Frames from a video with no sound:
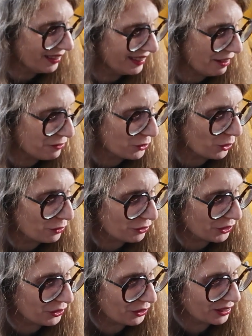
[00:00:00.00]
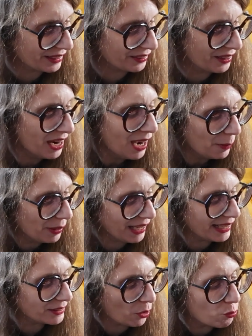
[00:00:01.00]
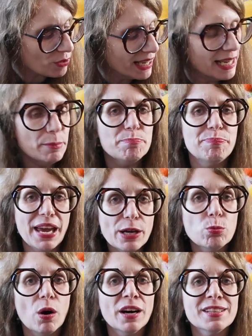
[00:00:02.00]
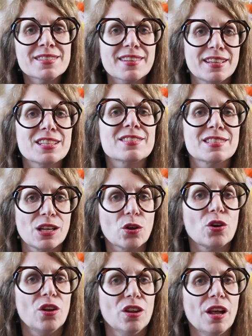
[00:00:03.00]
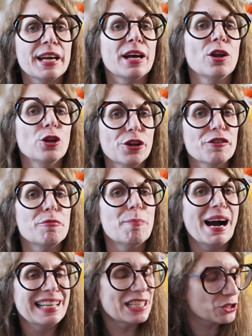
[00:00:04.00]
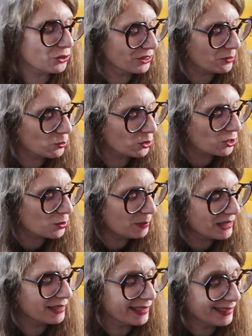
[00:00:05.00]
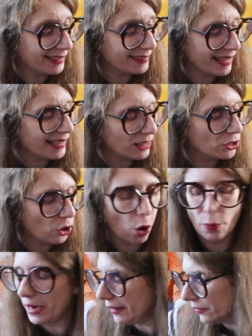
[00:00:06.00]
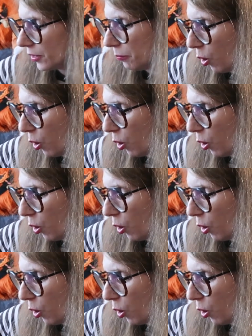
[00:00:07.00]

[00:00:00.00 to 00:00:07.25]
leftover earlier, but like the really big ones that has still got like a lot of mileage on them, so to speak, they can go in the